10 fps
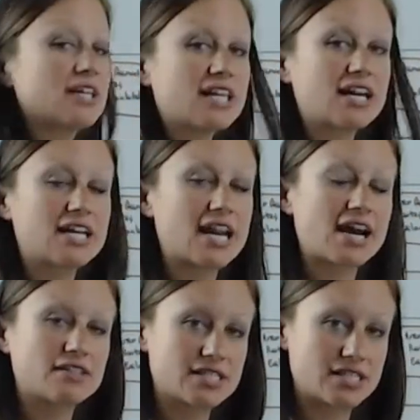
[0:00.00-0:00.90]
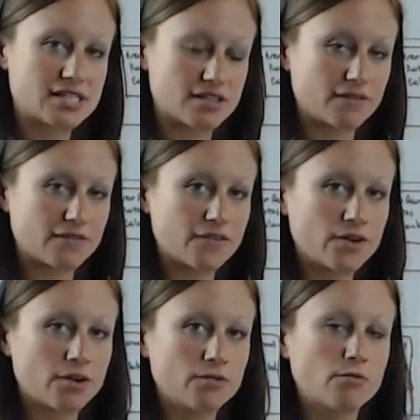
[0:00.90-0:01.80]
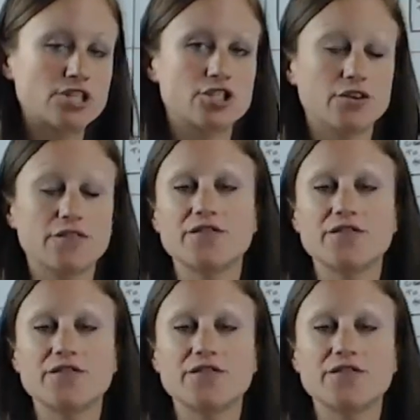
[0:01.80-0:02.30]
that analysis of what you've